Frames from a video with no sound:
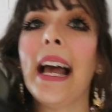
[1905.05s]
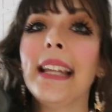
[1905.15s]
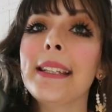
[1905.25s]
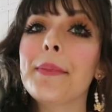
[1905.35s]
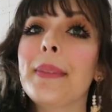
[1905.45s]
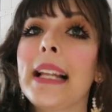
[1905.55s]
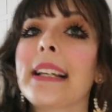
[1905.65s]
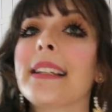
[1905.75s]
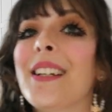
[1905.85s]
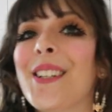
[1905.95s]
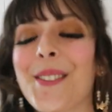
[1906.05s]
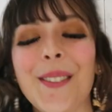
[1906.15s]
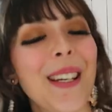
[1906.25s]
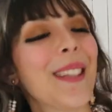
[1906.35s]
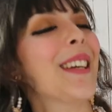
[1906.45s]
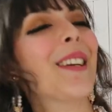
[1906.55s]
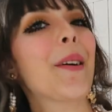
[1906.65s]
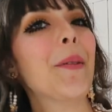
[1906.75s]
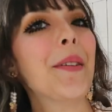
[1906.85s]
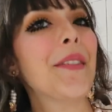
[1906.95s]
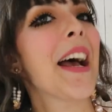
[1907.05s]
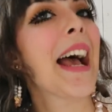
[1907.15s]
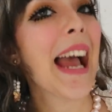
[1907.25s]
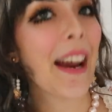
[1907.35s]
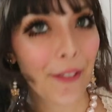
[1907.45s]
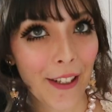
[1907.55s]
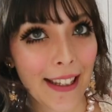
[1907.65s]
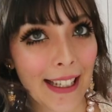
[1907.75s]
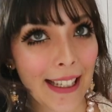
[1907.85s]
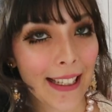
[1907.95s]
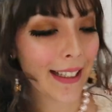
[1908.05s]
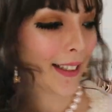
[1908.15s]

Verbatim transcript: and in black so that they go with everything.